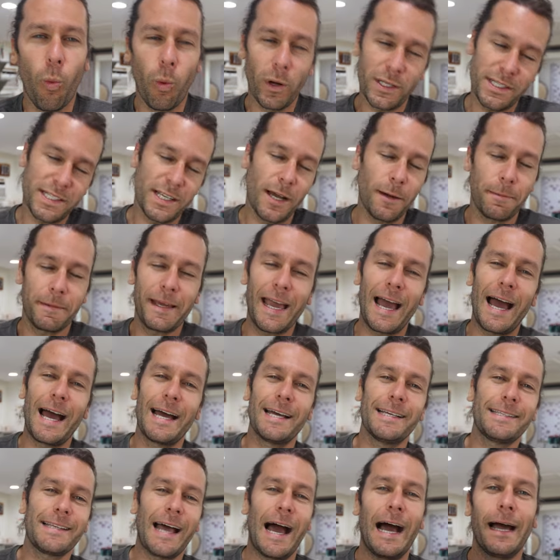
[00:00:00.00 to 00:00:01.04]
What's up
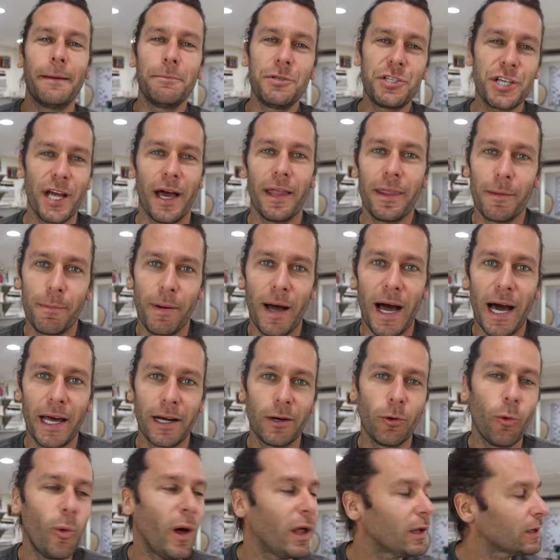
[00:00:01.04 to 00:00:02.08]
guys? I'm Jon the
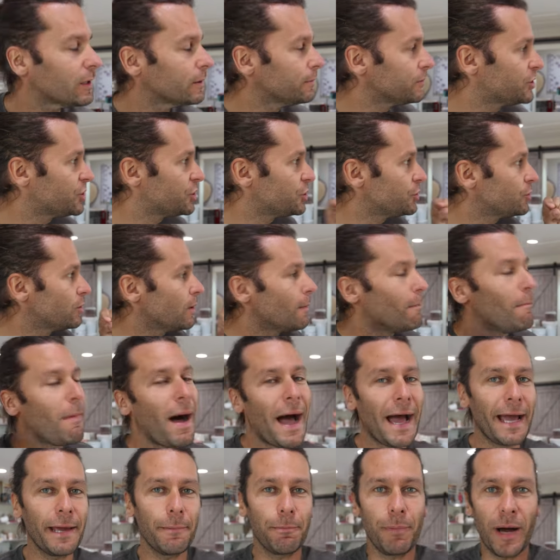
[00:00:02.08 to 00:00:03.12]
Potter. Welcome to
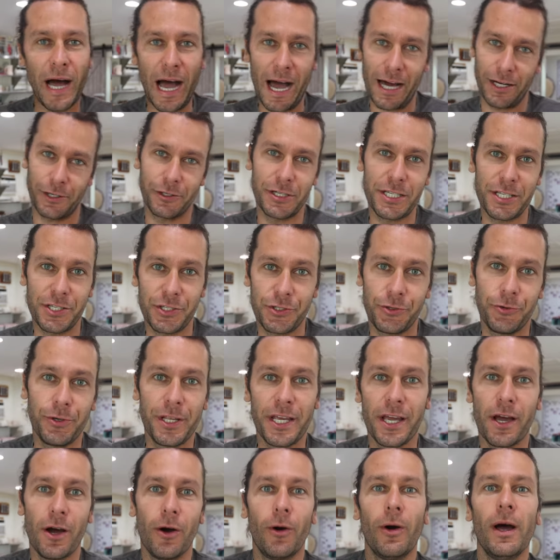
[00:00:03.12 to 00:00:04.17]
my pottery
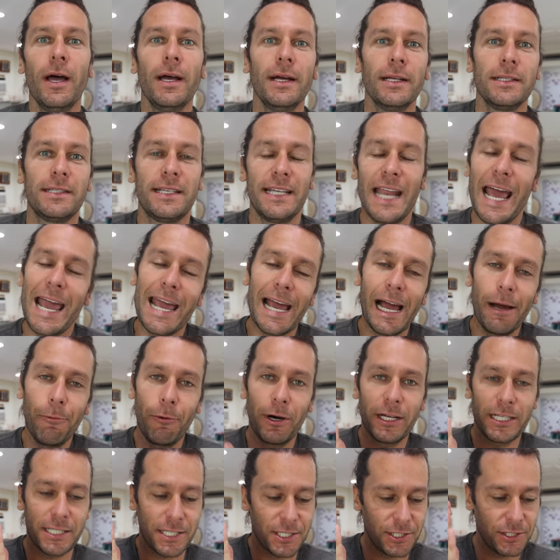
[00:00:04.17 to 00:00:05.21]
studio. Today I
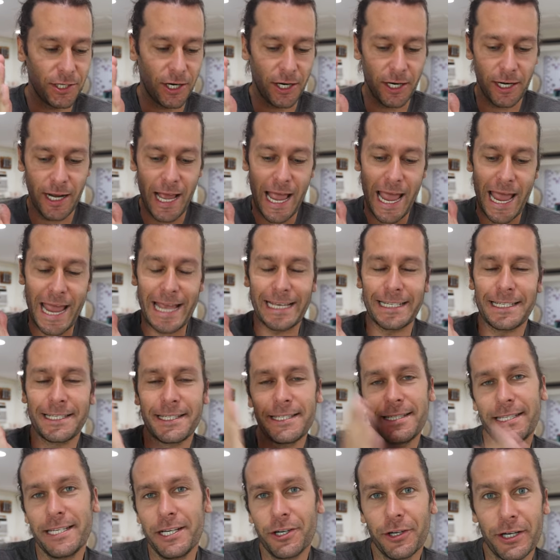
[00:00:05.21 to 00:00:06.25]
want to start a
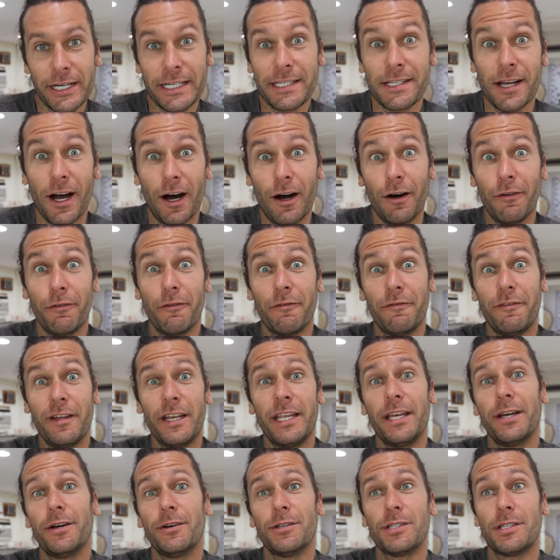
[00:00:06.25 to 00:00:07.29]
series of
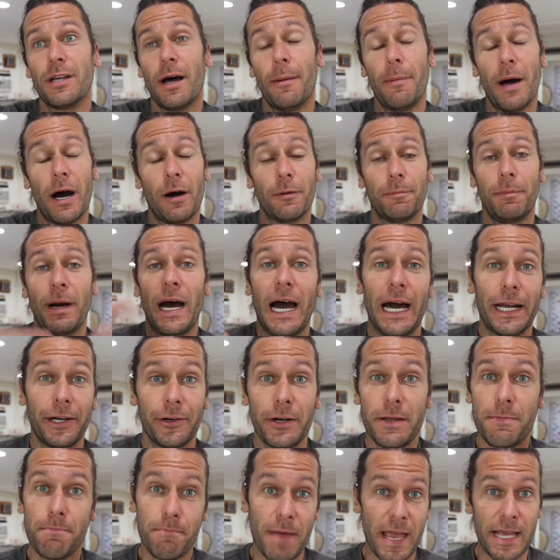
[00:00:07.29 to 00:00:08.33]
videos about
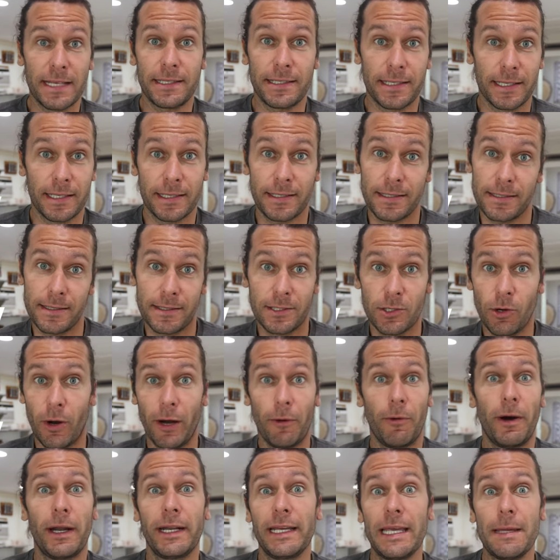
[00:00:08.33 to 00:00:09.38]
pottery basics. So I
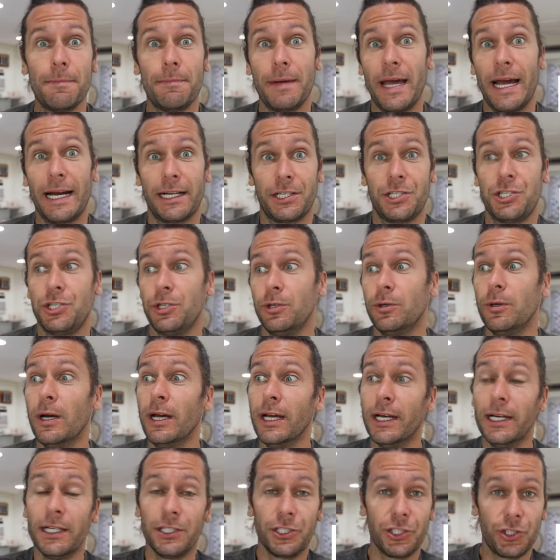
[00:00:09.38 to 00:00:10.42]
want to get back to
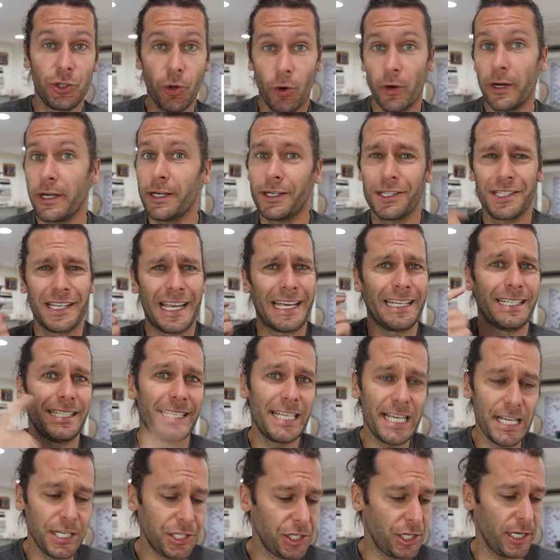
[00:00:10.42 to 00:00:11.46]
tutorials and
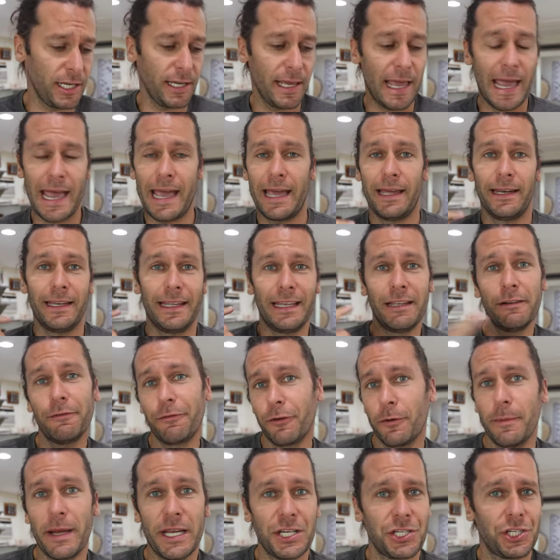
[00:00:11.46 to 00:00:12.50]
teaching and
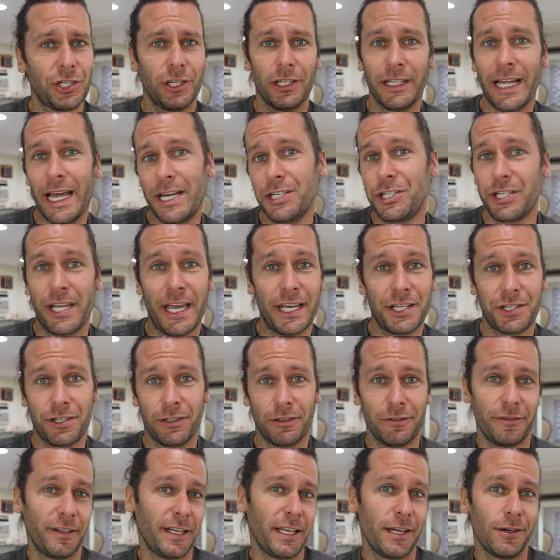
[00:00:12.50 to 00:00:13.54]
informational and
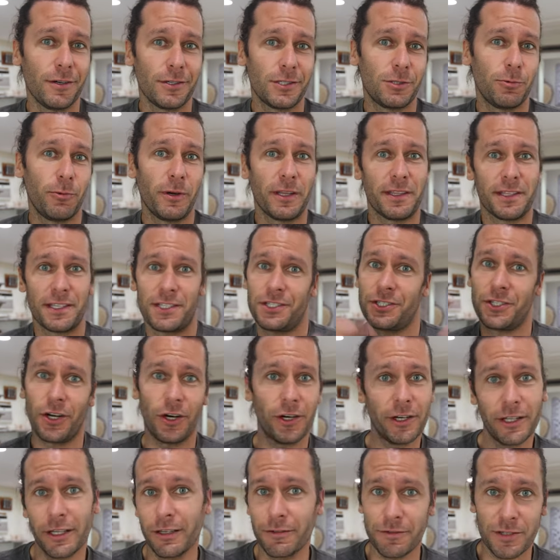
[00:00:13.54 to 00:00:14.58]
educational videos with the
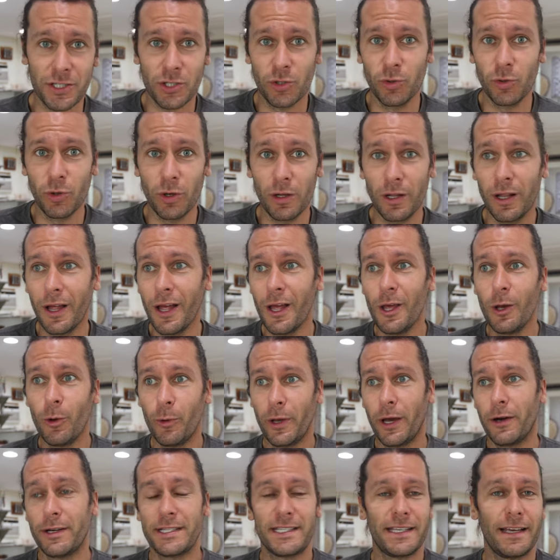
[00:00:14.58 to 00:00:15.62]
starting of school.
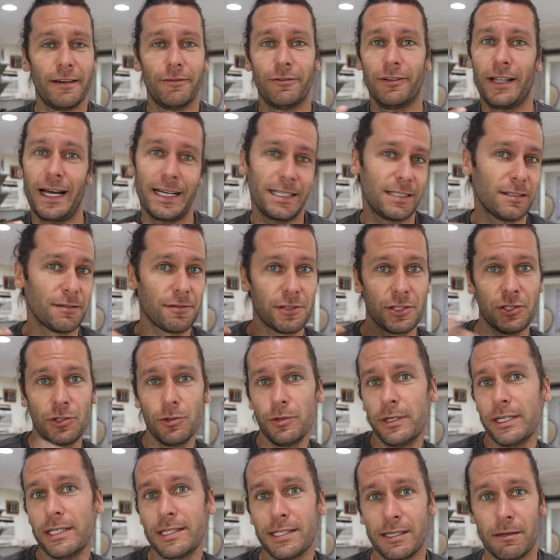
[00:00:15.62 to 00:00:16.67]
We always have lots of
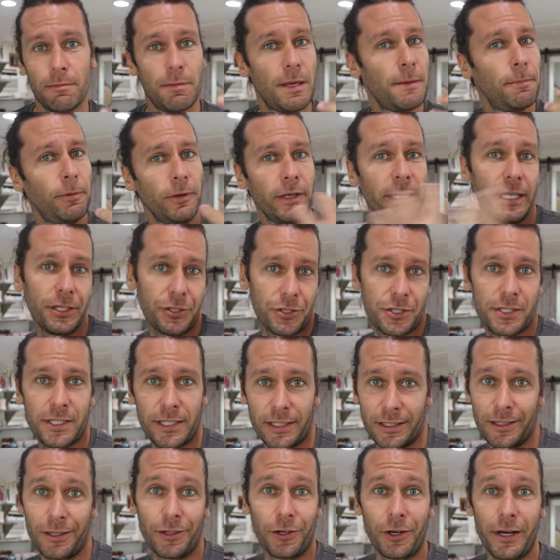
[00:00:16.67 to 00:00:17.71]
students and people
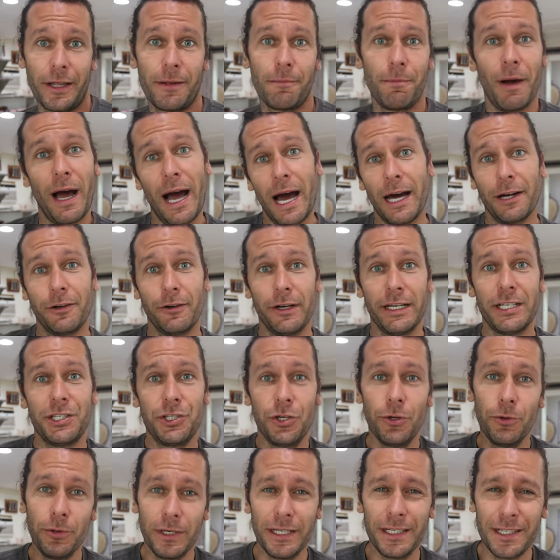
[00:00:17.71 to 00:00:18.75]
interested in learning pottery
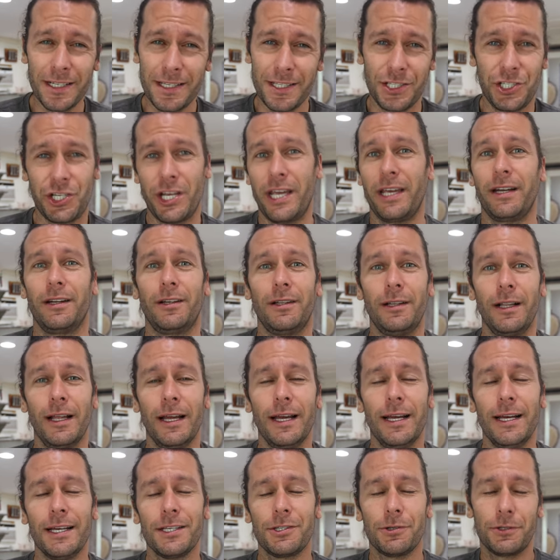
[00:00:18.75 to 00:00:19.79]
tune into the channel.
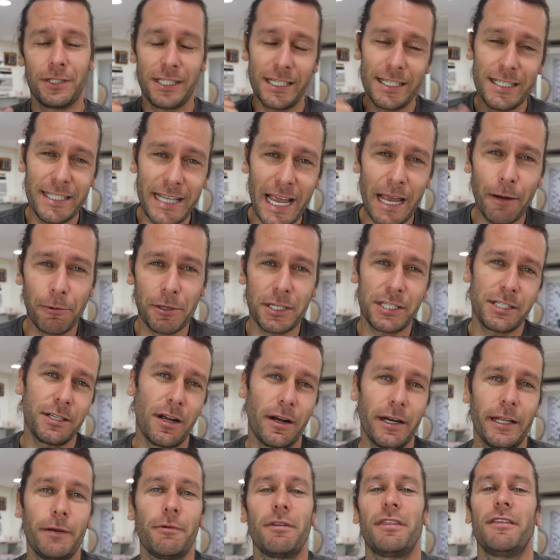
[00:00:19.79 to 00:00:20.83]
So today we're
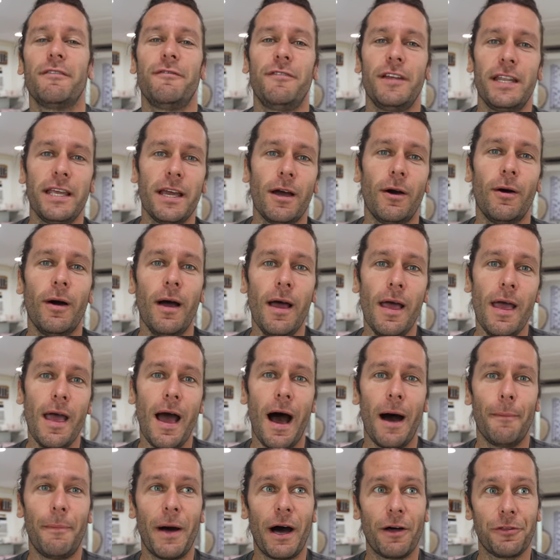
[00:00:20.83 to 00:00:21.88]
starting with a video
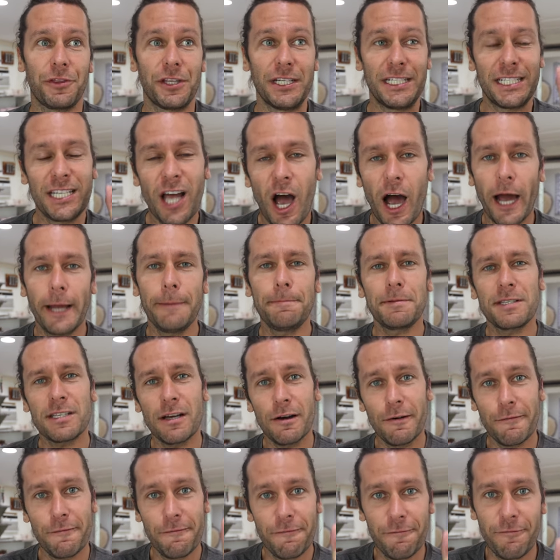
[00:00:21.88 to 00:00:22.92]
about the types
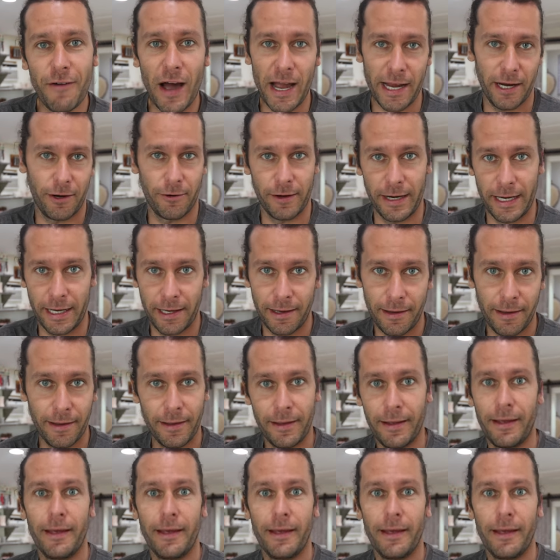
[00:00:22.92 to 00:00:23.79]
of firing,